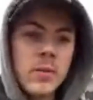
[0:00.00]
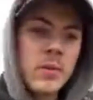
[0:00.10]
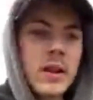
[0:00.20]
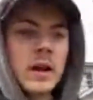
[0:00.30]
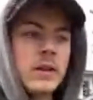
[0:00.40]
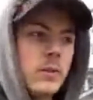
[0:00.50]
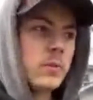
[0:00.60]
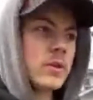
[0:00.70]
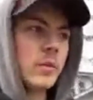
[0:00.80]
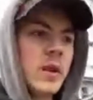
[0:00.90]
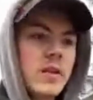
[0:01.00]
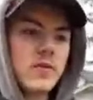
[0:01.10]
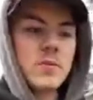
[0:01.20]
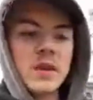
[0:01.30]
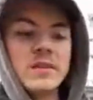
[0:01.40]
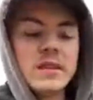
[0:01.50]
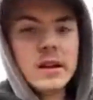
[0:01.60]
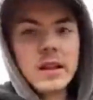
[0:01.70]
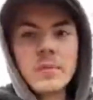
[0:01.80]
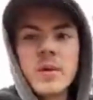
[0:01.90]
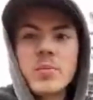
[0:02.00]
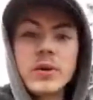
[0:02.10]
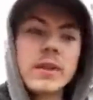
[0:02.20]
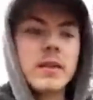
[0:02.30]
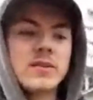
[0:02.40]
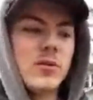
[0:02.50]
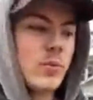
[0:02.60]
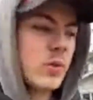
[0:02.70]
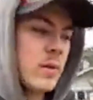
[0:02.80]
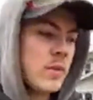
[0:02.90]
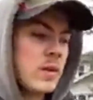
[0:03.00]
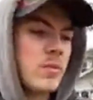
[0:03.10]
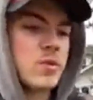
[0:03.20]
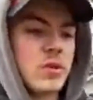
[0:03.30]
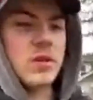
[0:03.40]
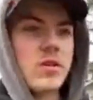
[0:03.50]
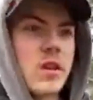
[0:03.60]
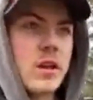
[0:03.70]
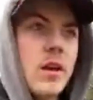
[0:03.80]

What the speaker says: than I do, which I'm kind of amazed that he let me put this Super M in the machine shed.